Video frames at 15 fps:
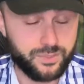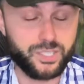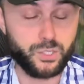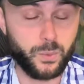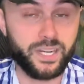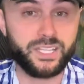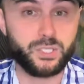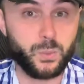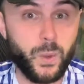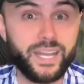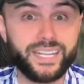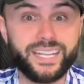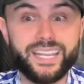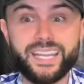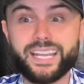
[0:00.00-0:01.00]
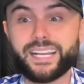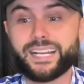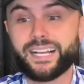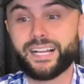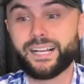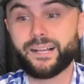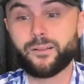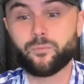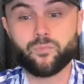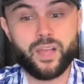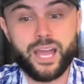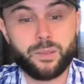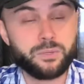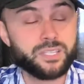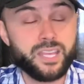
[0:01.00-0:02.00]
2020,
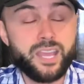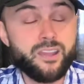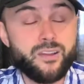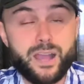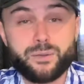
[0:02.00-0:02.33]
I was there.